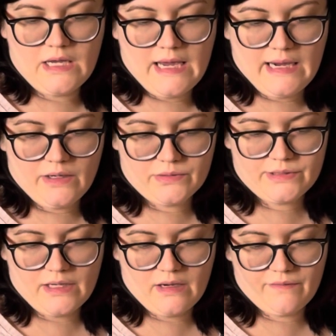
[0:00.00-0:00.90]

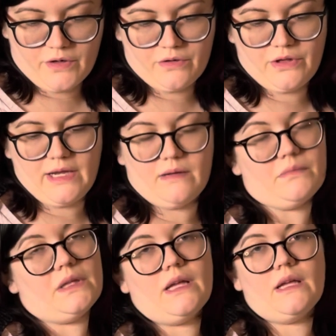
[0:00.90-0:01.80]
House of Earth and
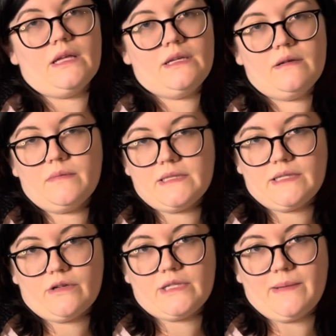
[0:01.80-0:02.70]
Blood by
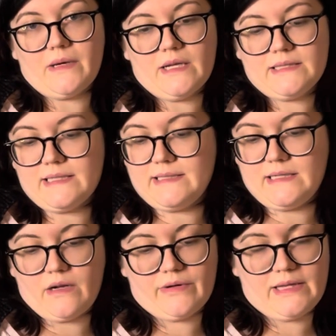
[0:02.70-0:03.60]
Sarah J. Maas. I
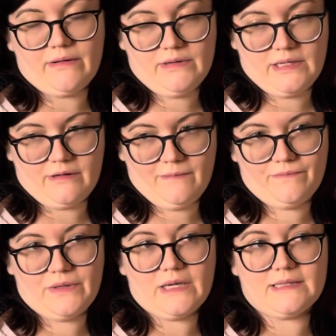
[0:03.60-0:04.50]
did not read that one either
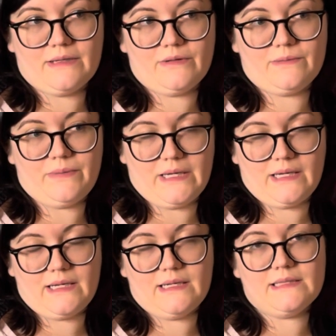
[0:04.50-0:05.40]
because it was big
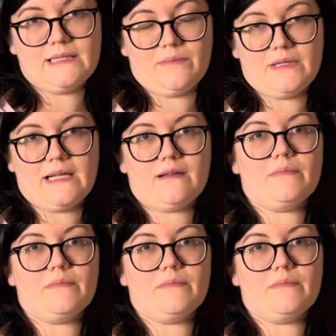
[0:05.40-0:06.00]
and it intimidated